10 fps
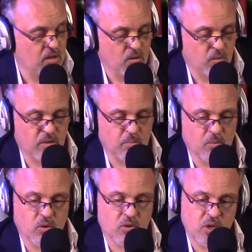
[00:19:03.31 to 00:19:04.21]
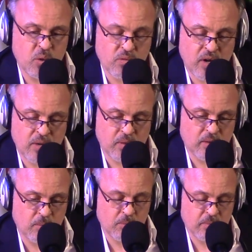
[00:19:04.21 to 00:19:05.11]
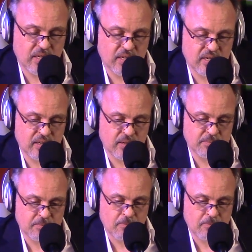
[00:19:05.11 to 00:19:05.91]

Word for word: with more than you arrived with. I'm not making it up.